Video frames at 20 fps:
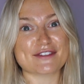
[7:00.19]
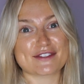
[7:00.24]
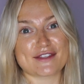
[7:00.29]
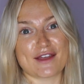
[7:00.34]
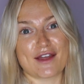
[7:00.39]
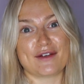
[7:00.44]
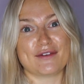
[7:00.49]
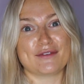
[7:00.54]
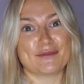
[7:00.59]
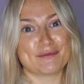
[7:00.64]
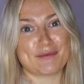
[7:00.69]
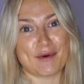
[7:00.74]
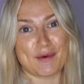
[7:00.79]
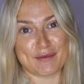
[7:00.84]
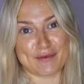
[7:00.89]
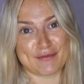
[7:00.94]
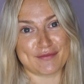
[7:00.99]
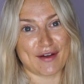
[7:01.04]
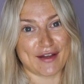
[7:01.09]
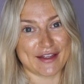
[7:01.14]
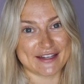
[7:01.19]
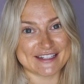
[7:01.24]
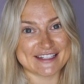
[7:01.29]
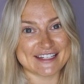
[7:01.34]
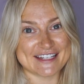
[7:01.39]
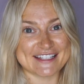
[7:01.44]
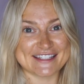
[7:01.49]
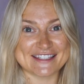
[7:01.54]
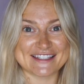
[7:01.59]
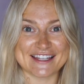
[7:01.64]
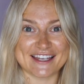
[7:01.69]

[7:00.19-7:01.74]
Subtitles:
So what we find is